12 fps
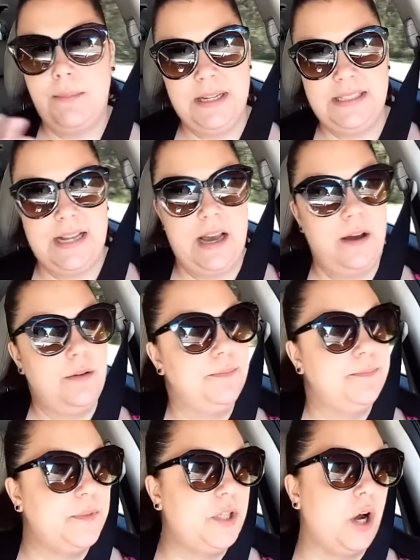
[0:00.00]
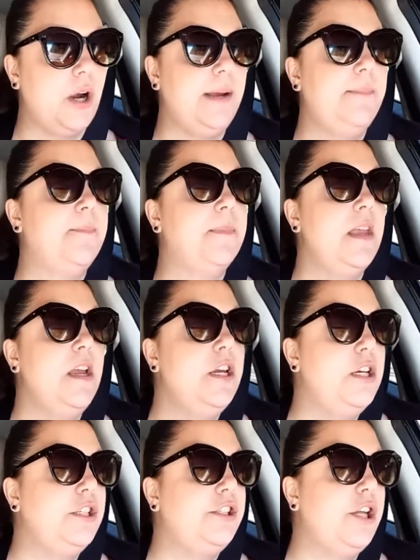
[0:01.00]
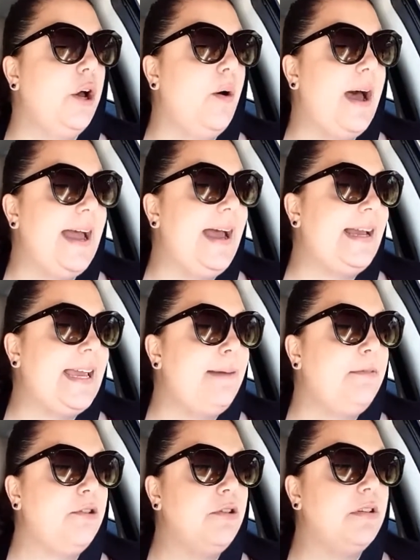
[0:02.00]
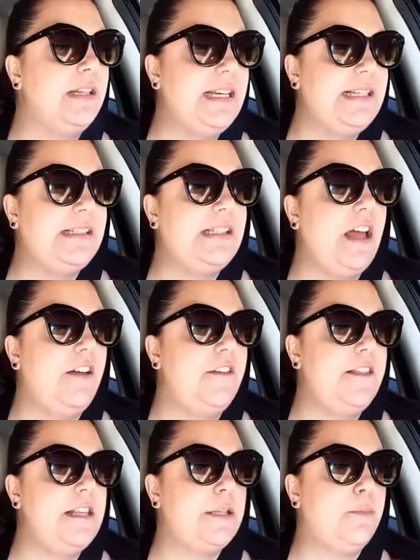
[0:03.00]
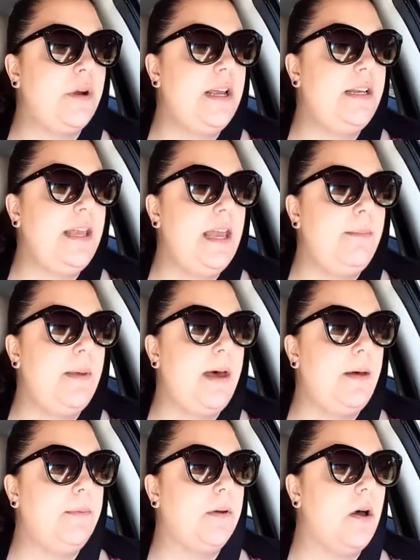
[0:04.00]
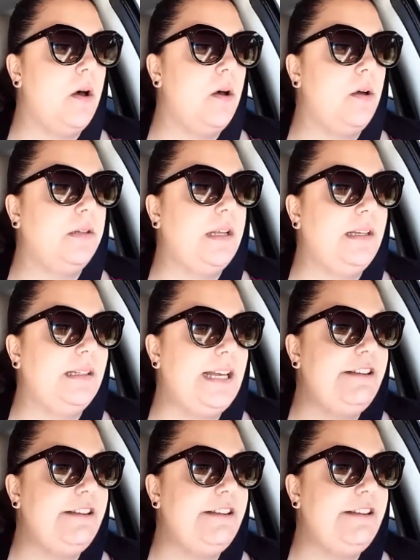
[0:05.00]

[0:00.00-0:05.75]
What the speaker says: Not my style, sorry. So I kept Googling and stuff, and this brand came up called